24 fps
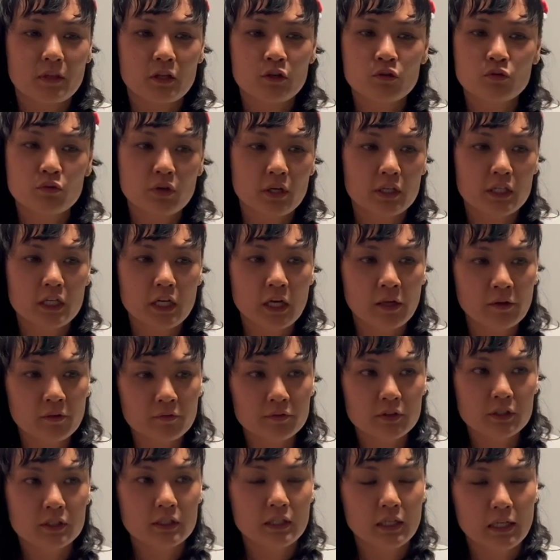at the end
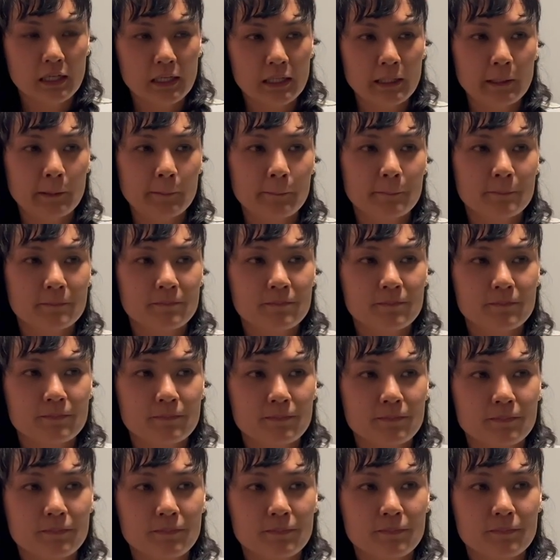of the day,
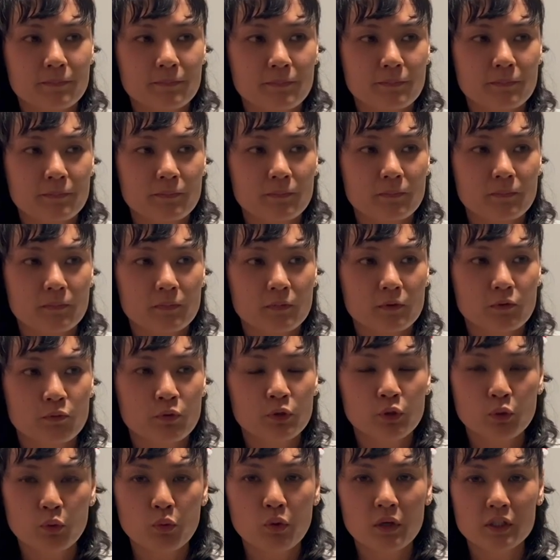
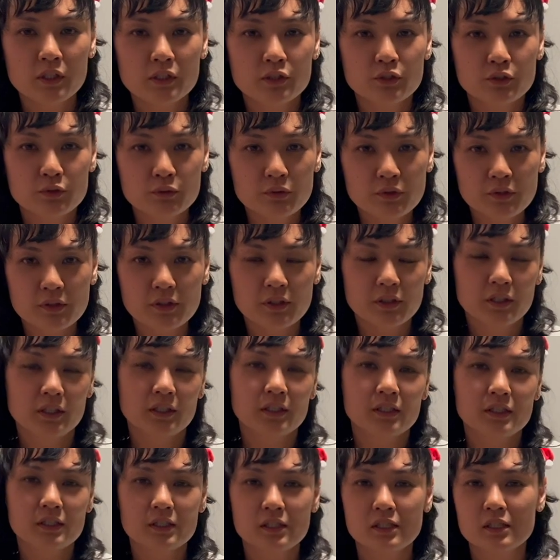we don't want to do
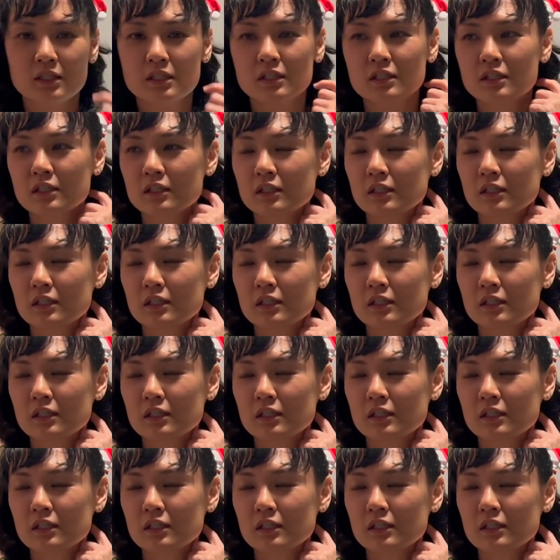things